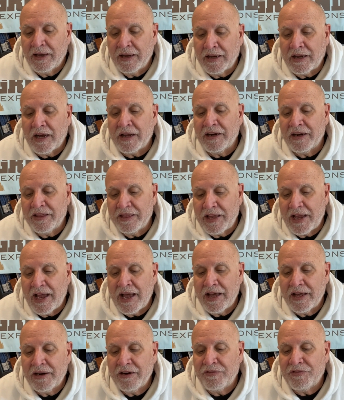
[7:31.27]
kind of the
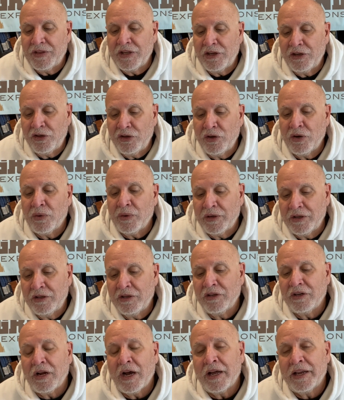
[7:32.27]
head of the
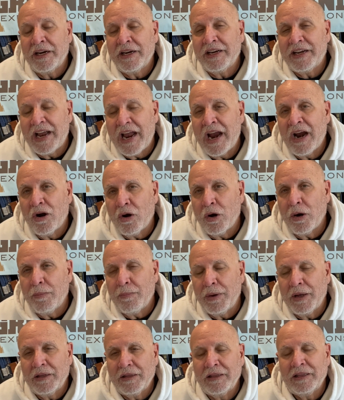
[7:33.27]
United
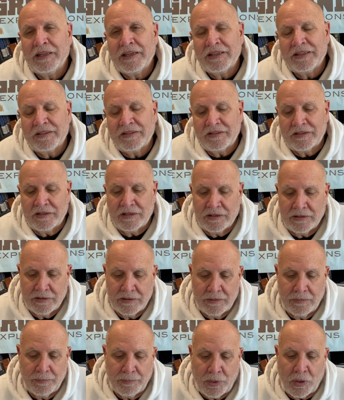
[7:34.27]
Arab List
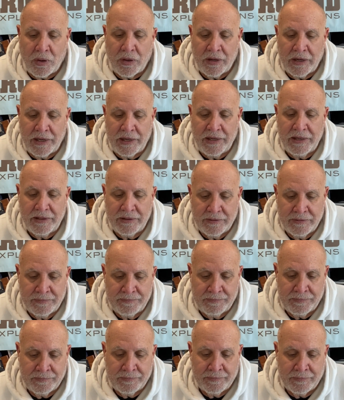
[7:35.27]
party
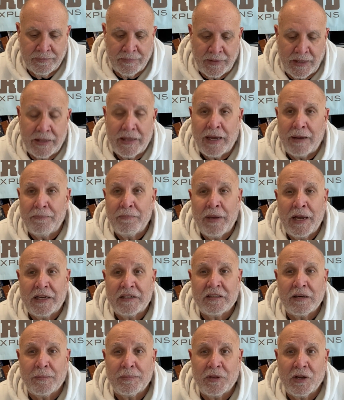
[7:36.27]
that
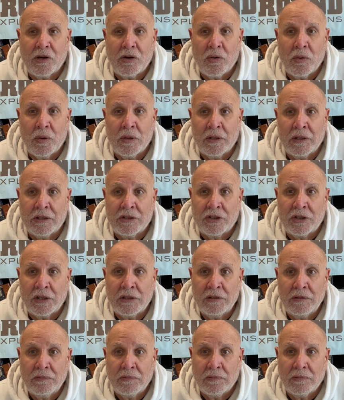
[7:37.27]
makes up the
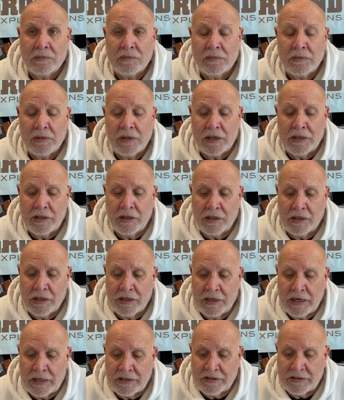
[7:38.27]
coalition in the
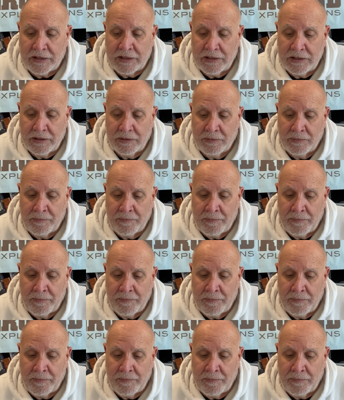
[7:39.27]
Knesset.